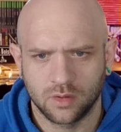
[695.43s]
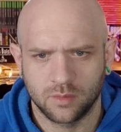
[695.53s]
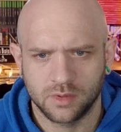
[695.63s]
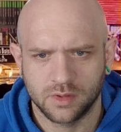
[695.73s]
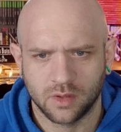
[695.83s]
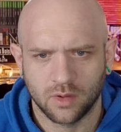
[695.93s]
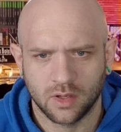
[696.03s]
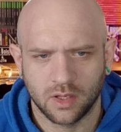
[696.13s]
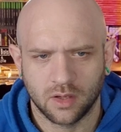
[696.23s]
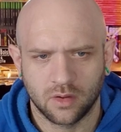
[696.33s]
going to be stick around
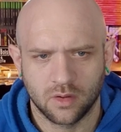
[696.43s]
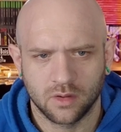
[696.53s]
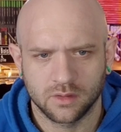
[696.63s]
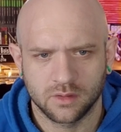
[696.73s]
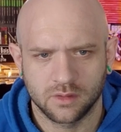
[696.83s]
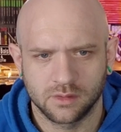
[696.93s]
and get cursed.